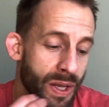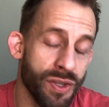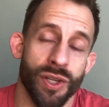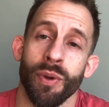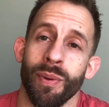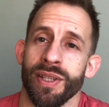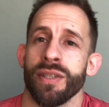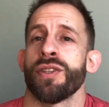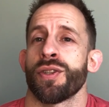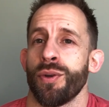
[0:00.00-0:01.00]
So we went to
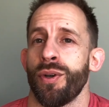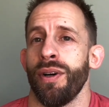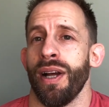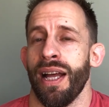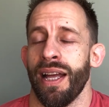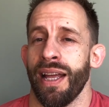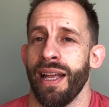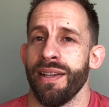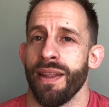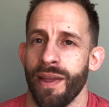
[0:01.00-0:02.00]
the store
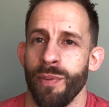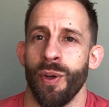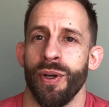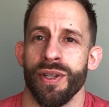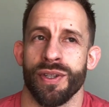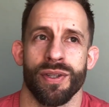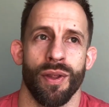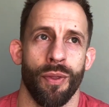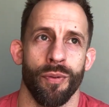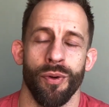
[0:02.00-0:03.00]
and they put us
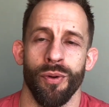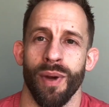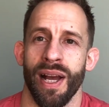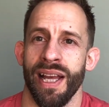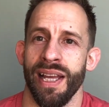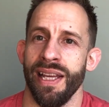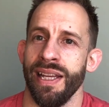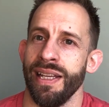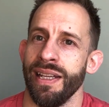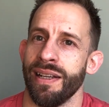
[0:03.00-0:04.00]
through
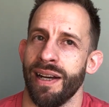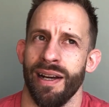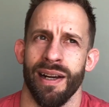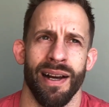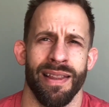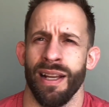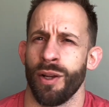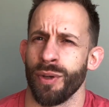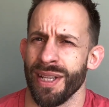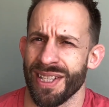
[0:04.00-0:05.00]
I think they
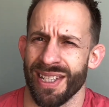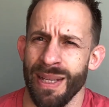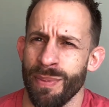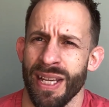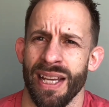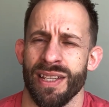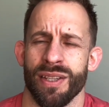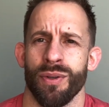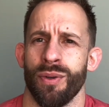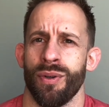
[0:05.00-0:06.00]
called it a sleep
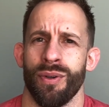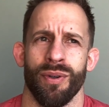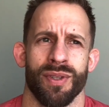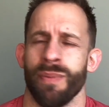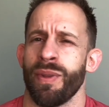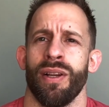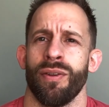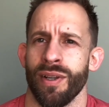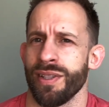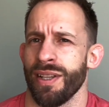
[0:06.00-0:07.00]
test or something
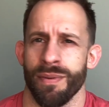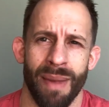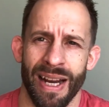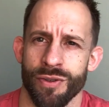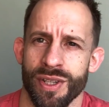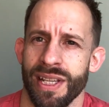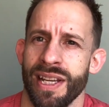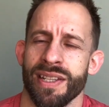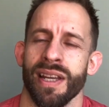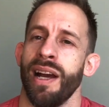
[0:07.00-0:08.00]
along those lines, a mattress
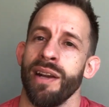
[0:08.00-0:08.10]
test.